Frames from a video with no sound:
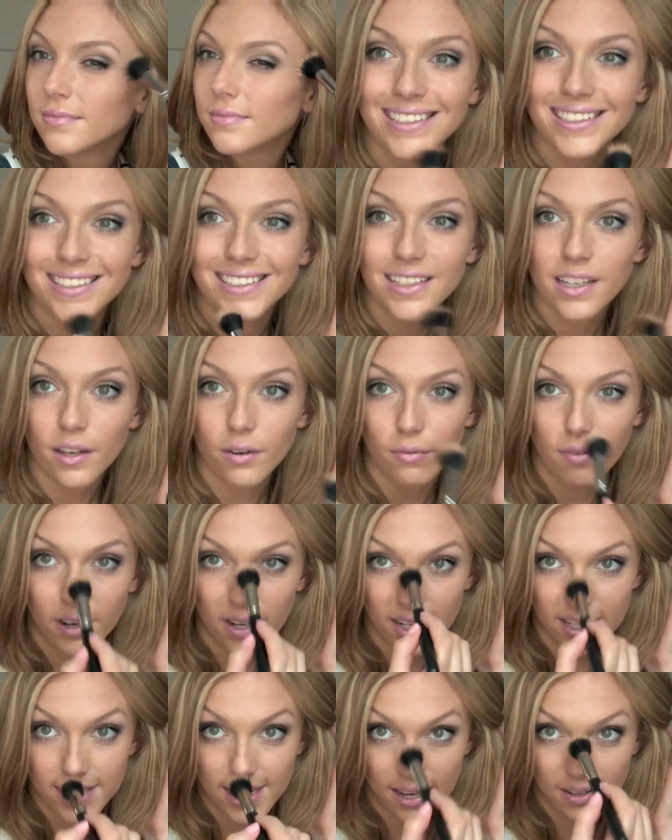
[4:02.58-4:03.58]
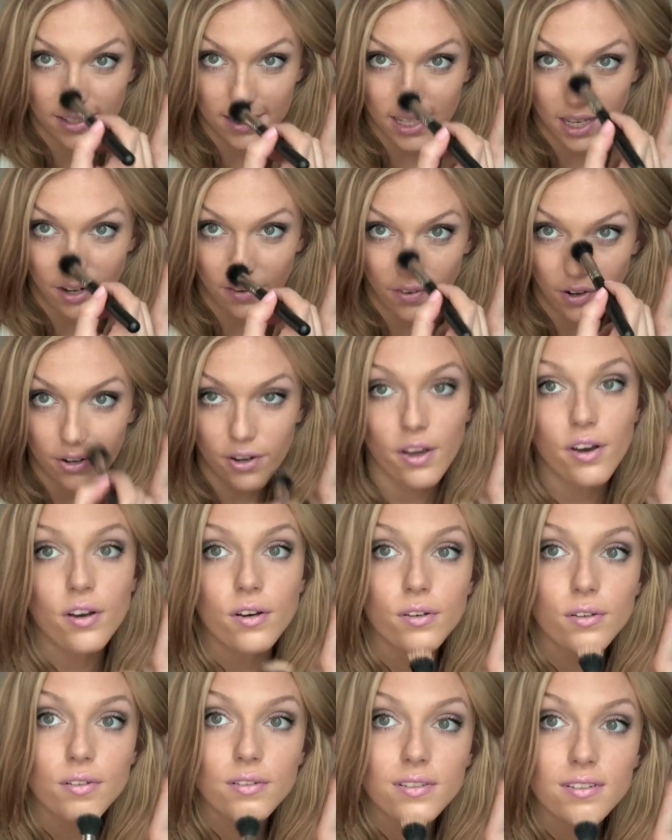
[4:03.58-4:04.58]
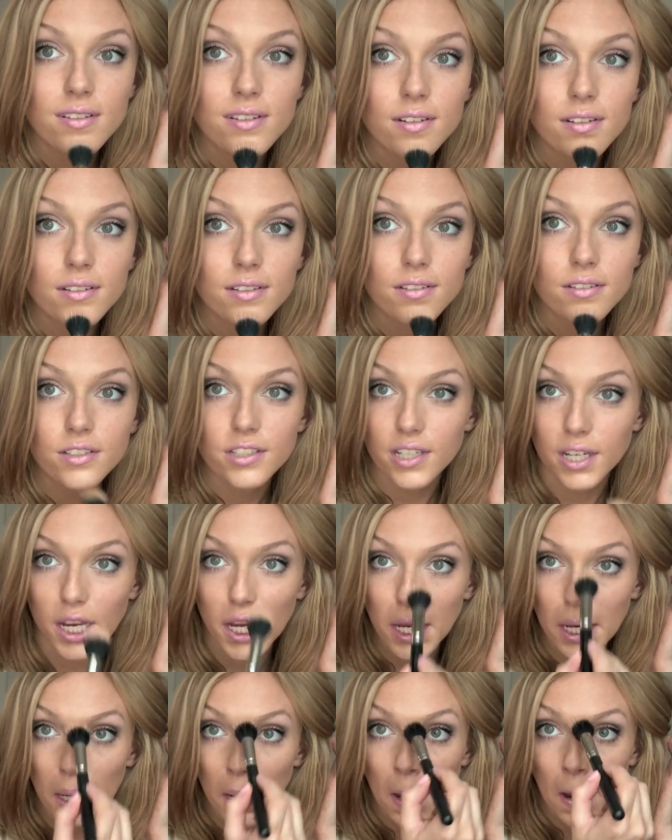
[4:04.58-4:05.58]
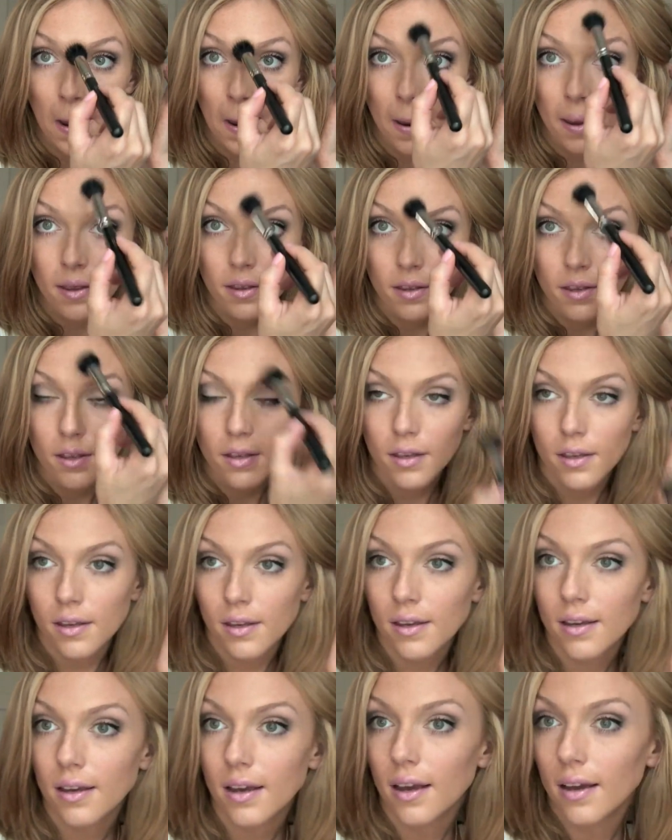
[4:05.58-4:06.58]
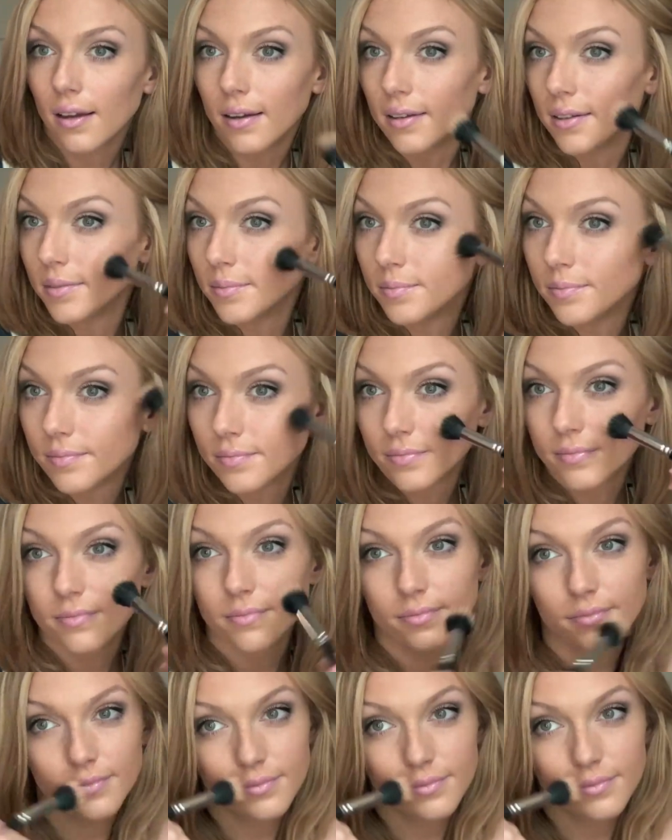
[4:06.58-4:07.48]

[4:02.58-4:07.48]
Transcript: You can run it down the side of your nose, a little on the chin. Um,